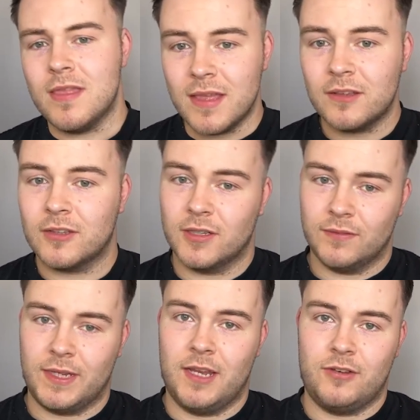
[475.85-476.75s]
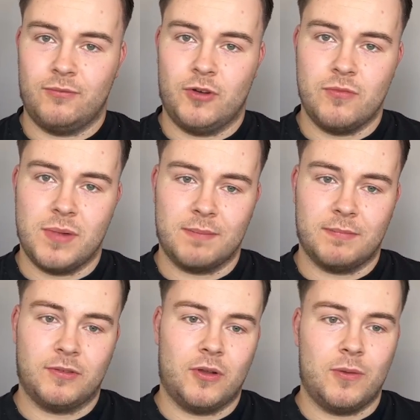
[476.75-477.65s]
this certification
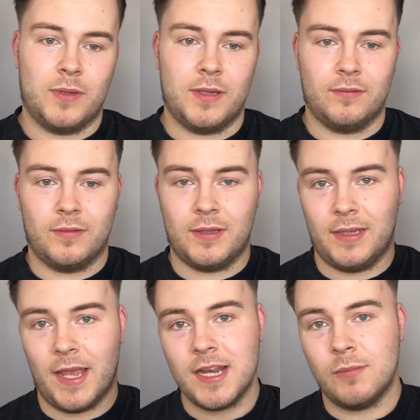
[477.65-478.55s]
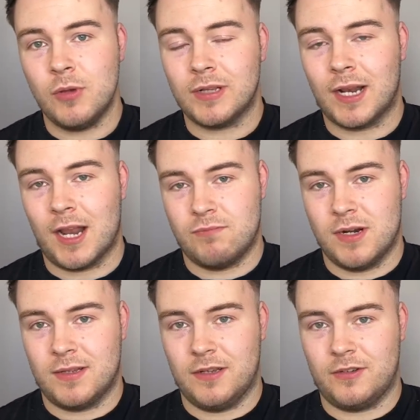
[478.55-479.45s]
roadmap, starting with the A W S Cloud
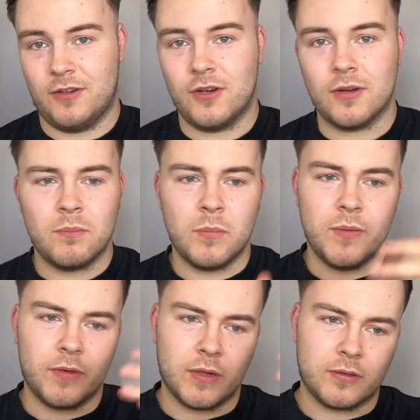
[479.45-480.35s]
Practitioner, moving on